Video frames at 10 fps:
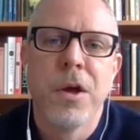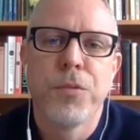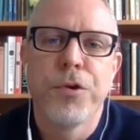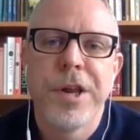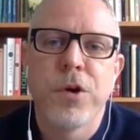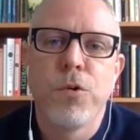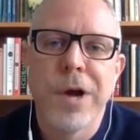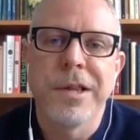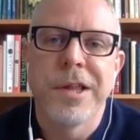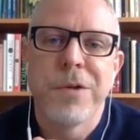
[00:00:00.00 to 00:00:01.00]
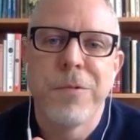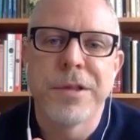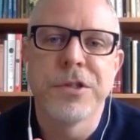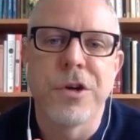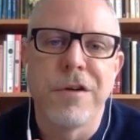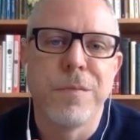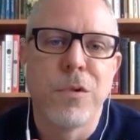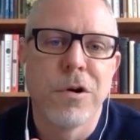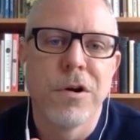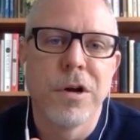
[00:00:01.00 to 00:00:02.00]
pretty quickly with
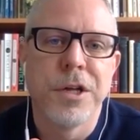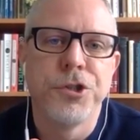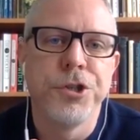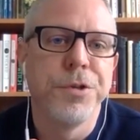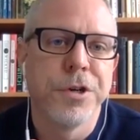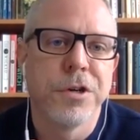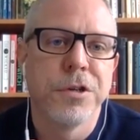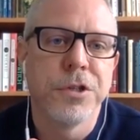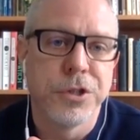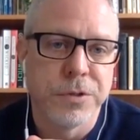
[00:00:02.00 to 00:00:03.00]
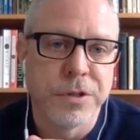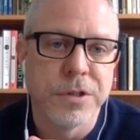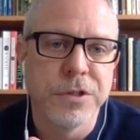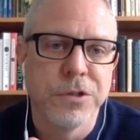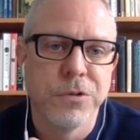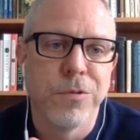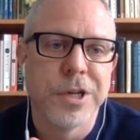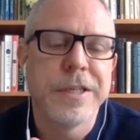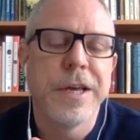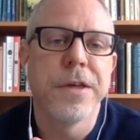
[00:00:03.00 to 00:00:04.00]
sophomore and junior students who want
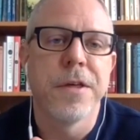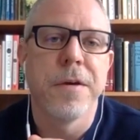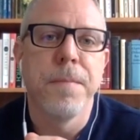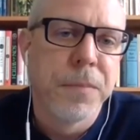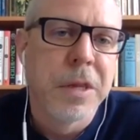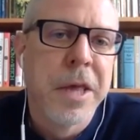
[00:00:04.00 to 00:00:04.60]
to take them.